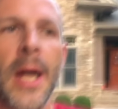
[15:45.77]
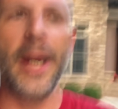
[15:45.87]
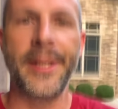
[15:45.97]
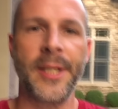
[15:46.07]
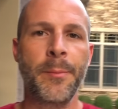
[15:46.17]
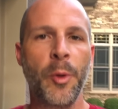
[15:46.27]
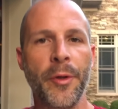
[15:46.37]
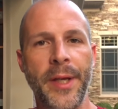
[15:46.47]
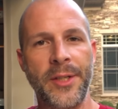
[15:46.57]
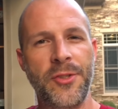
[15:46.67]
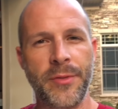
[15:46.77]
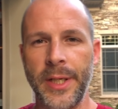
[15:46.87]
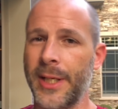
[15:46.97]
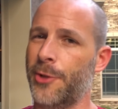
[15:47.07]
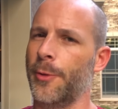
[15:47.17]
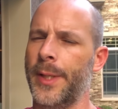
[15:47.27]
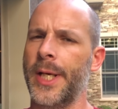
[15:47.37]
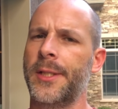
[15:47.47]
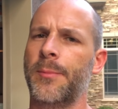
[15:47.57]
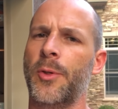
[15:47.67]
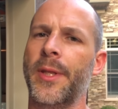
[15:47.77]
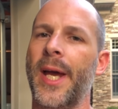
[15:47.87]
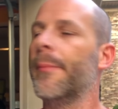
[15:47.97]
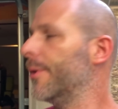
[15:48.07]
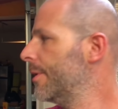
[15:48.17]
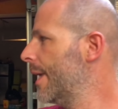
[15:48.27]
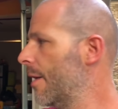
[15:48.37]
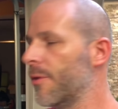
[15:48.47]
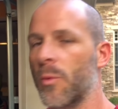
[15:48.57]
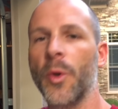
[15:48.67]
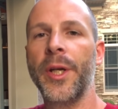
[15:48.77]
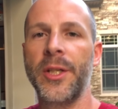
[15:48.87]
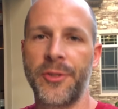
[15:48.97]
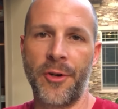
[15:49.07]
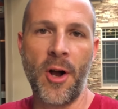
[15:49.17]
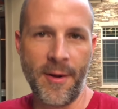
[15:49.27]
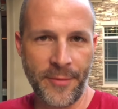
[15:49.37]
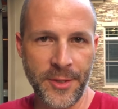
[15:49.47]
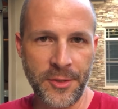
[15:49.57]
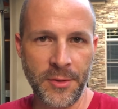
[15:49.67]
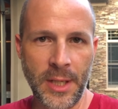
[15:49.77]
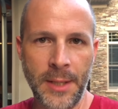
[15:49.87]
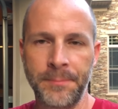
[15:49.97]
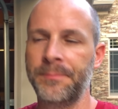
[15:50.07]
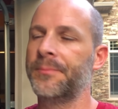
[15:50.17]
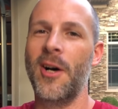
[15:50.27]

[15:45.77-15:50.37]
I did pull that string and it told me not to pull that, but now the warnings are off the screen.